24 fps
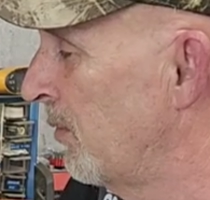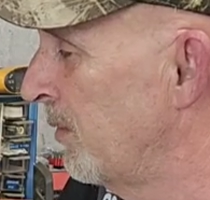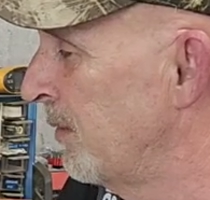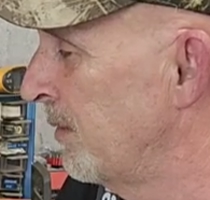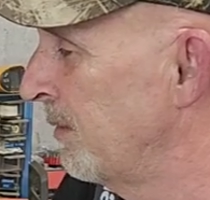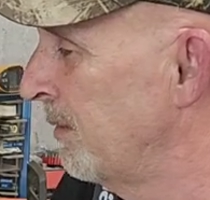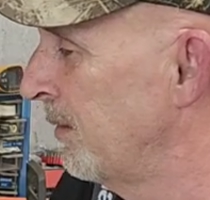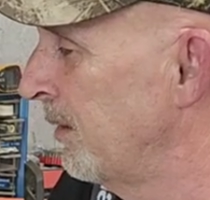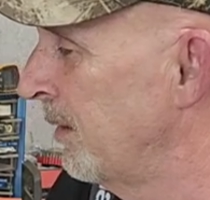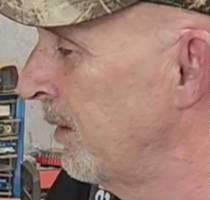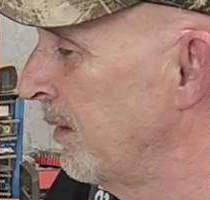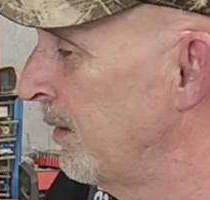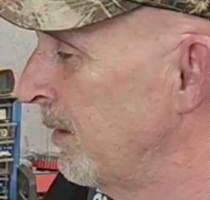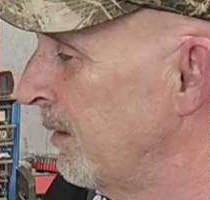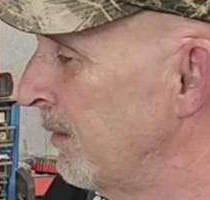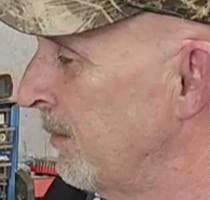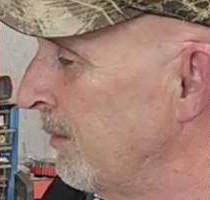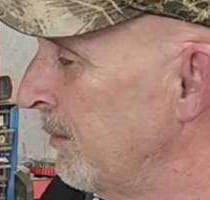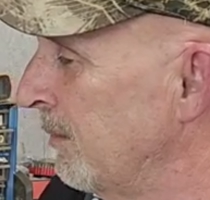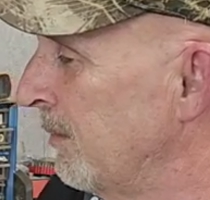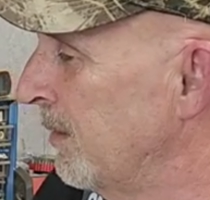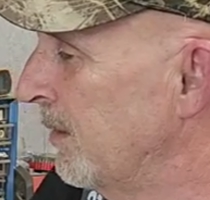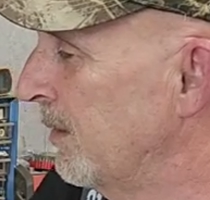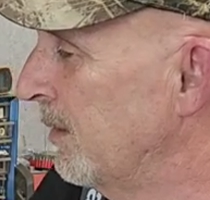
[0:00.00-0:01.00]
and
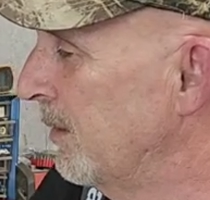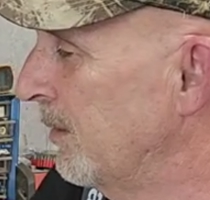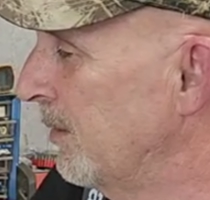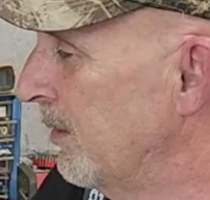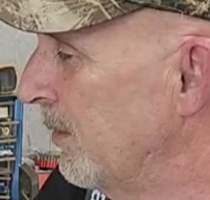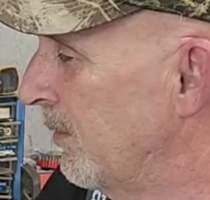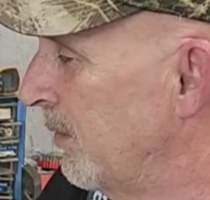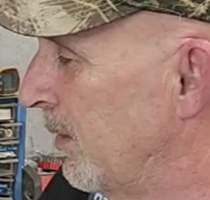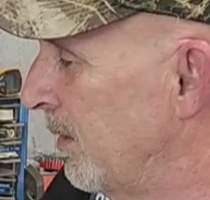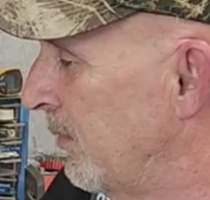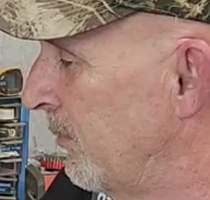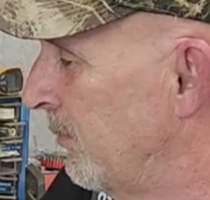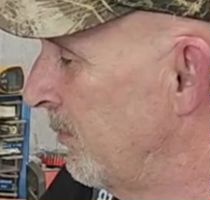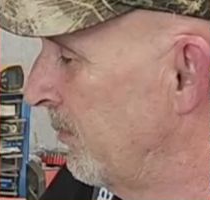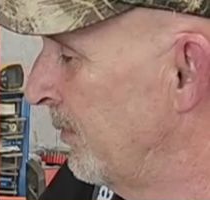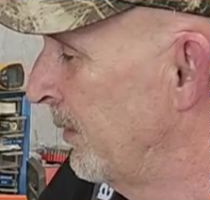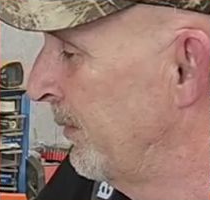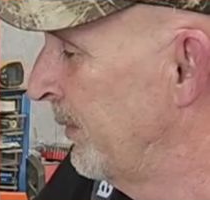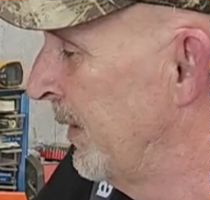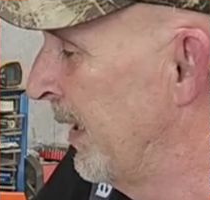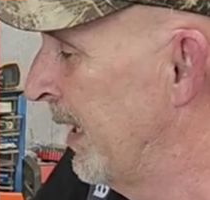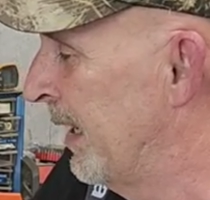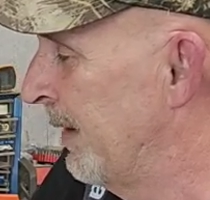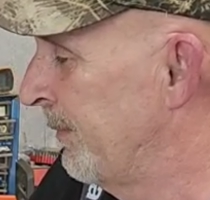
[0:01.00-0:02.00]
and uh,
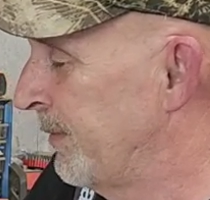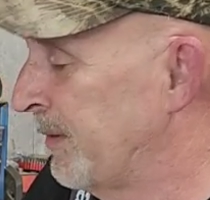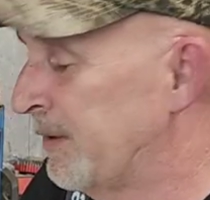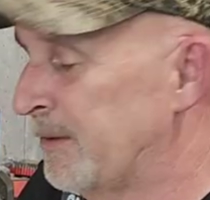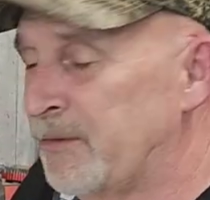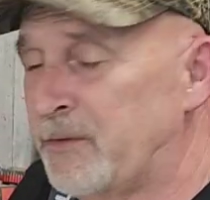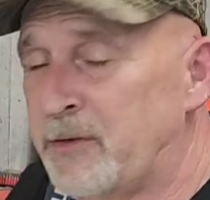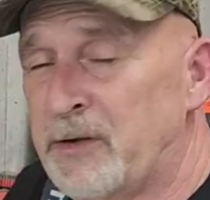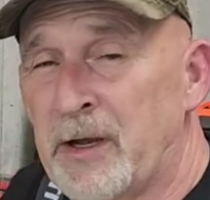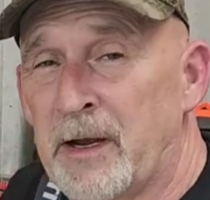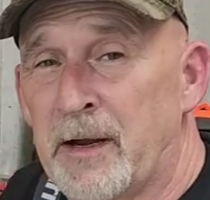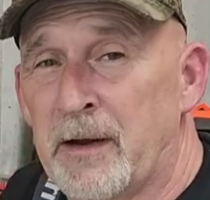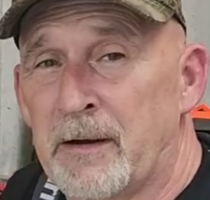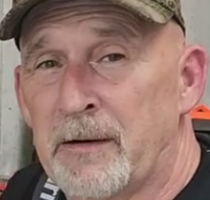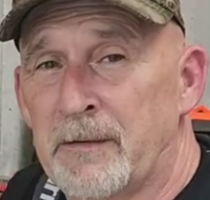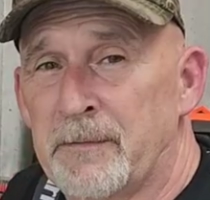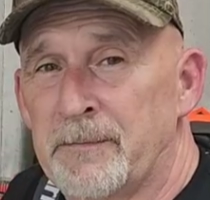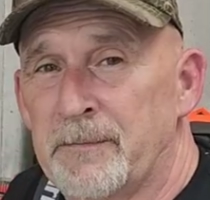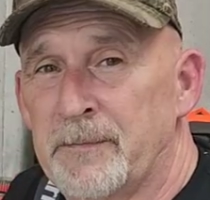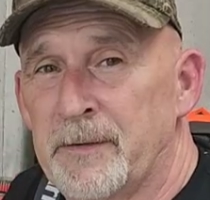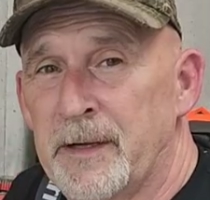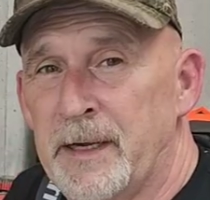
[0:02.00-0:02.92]
we'd be happy to share